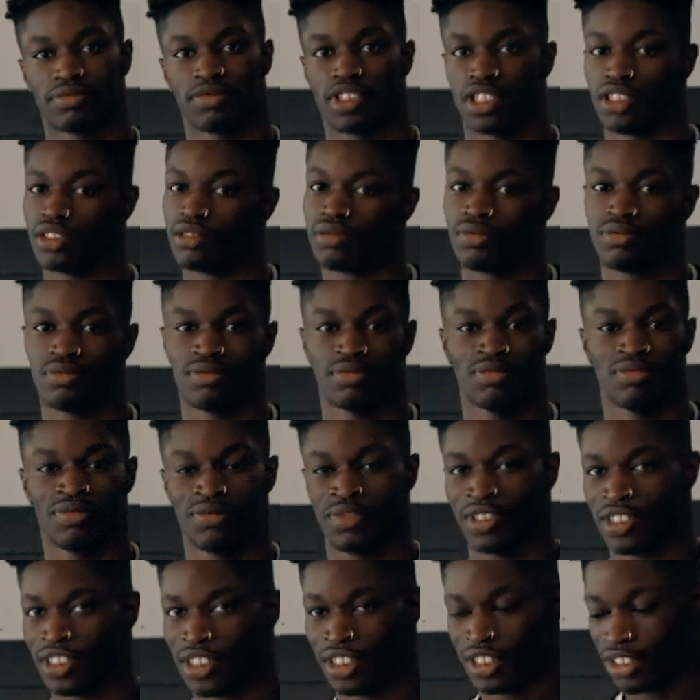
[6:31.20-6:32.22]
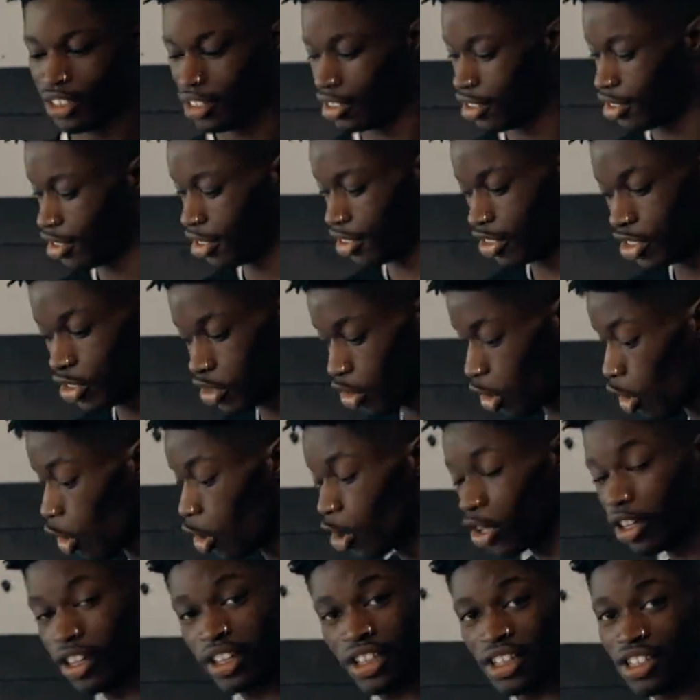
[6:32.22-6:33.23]
See?
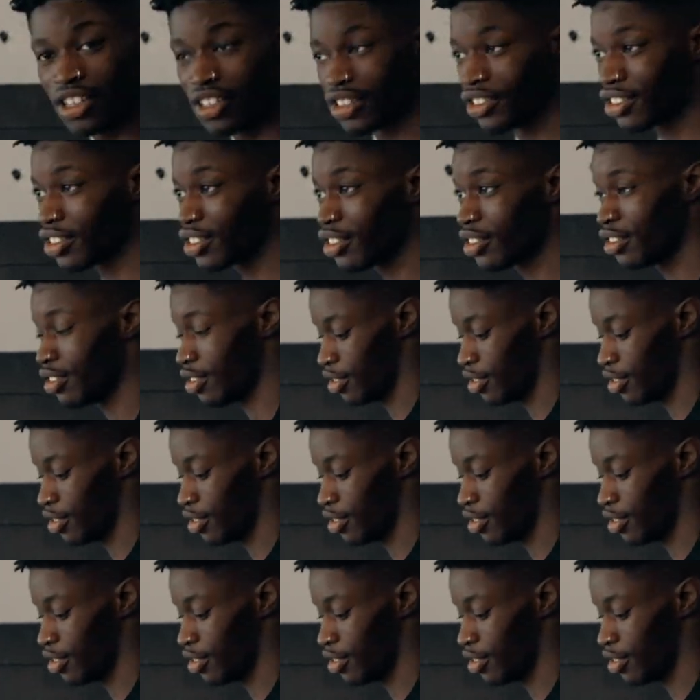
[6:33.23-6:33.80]
All it is,